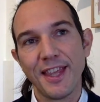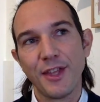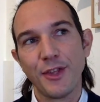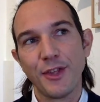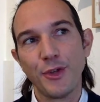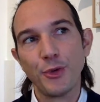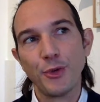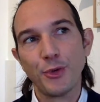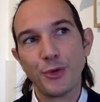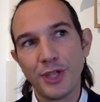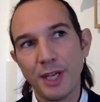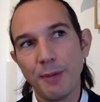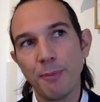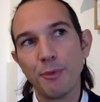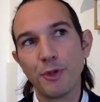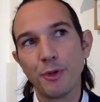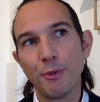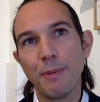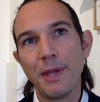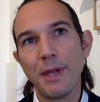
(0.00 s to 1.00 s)
you
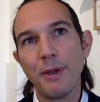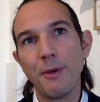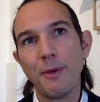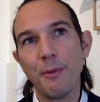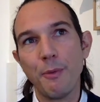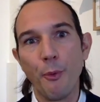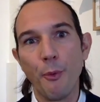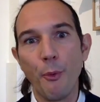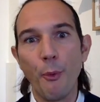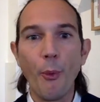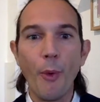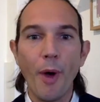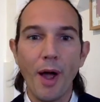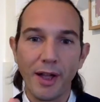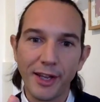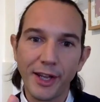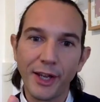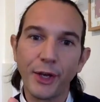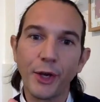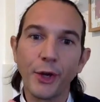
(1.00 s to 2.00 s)
seem to be,
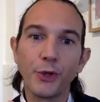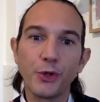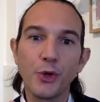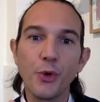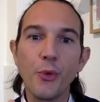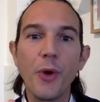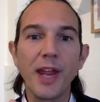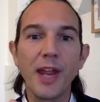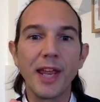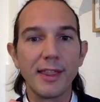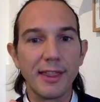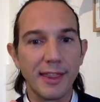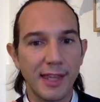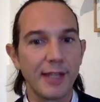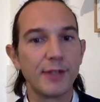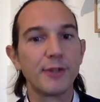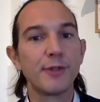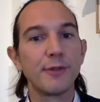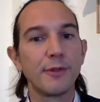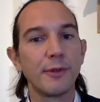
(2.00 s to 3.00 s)
doing
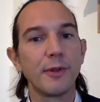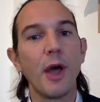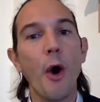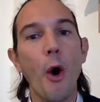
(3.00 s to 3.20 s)
things